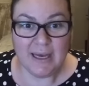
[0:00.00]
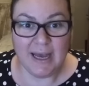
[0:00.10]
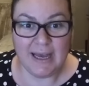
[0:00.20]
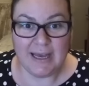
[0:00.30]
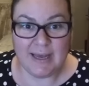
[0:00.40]

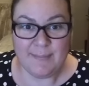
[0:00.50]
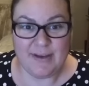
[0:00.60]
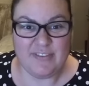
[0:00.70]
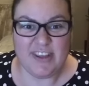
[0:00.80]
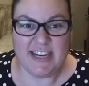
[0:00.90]

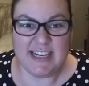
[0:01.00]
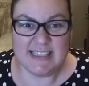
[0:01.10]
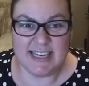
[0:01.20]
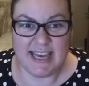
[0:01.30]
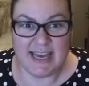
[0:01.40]
Everything else
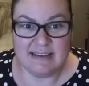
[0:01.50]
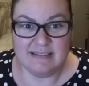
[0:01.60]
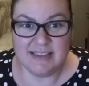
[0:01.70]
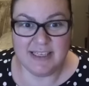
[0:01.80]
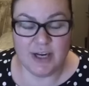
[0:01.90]
I get,
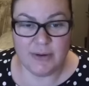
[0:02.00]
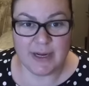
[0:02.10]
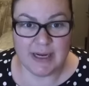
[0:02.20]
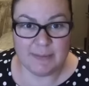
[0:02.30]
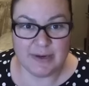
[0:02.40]
you know, in
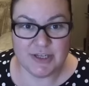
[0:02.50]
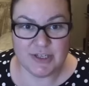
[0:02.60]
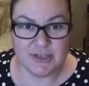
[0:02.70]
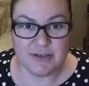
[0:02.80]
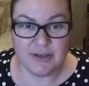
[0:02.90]

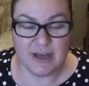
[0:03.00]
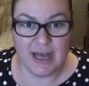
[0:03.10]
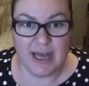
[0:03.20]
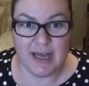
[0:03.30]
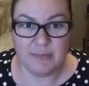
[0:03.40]
collaboration
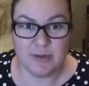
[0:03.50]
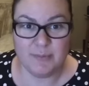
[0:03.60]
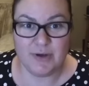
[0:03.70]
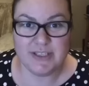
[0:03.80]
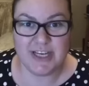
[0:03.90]
with
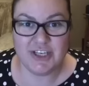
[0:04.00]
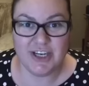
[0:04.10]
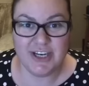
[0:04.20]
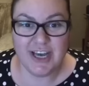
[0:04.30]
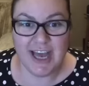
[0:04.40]

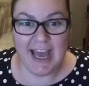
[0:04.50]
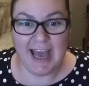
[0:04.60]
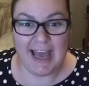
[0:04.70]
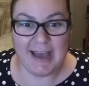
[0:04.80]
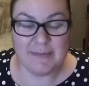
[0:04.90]
BoXession.
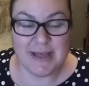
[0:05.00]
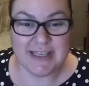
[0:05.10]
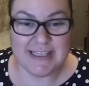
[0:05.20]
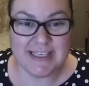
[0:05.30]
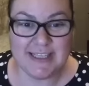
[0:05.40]

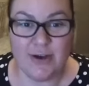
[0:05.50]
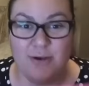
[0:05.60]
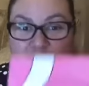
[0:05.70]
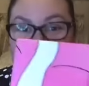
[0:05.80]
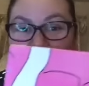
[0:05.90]
This is the
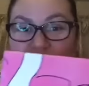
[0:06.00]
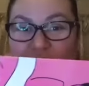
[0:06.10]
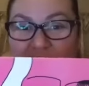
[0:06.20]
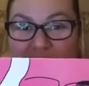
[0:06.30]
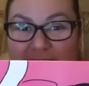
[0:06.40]
only one
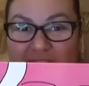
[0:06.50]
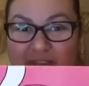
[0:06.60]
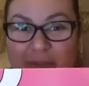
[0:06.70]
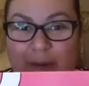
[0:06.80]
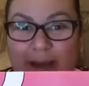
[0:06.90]
I
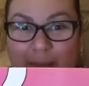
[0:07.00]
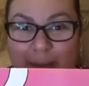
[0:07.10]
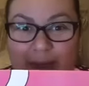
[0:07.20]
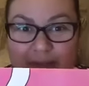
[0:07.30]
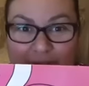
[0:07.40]
actually buy and
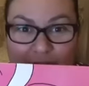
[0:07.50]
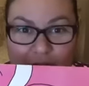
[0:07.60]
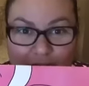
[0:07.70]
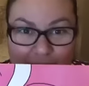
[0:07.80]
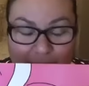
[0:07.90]
pay for
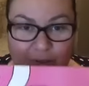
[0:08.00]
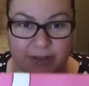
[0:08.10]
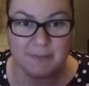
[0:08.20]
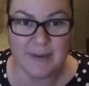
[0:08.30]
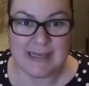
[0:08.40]
on a
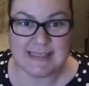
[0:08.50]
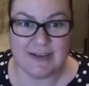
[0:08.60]
monthly basis.